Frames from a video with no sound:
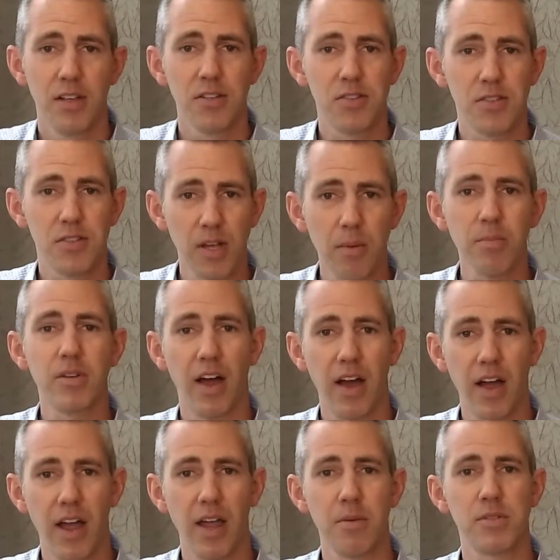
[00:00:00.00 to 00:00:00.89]

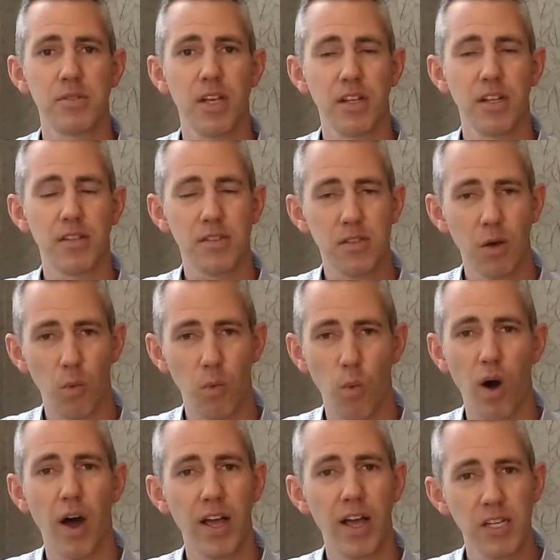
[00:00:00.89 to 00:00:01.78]
Sometimes it's the
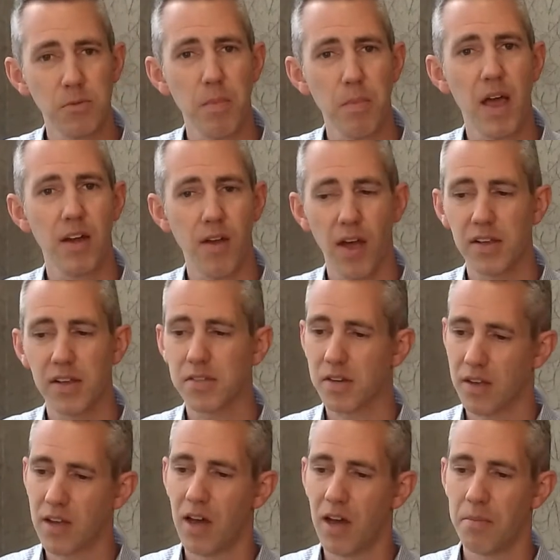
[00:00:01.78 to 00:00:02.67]
wise man who
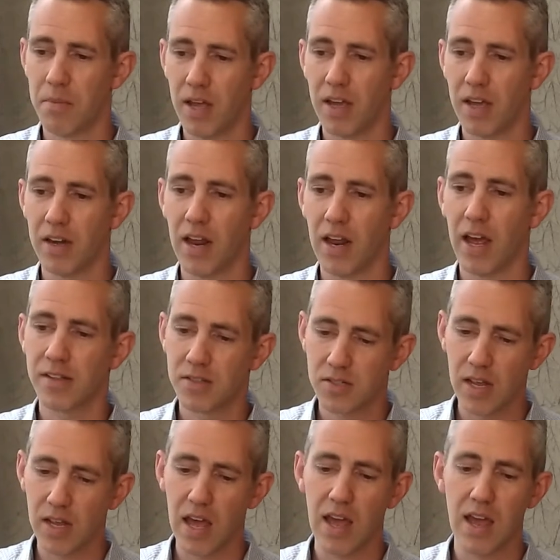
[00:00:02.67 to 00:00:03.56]
has to come in
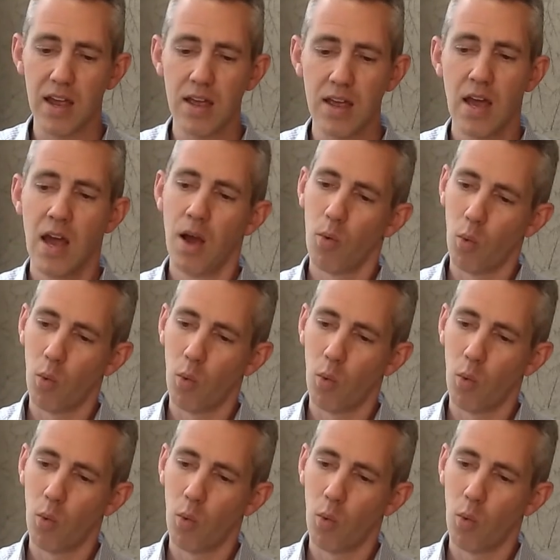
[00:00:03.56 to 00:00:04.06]
and say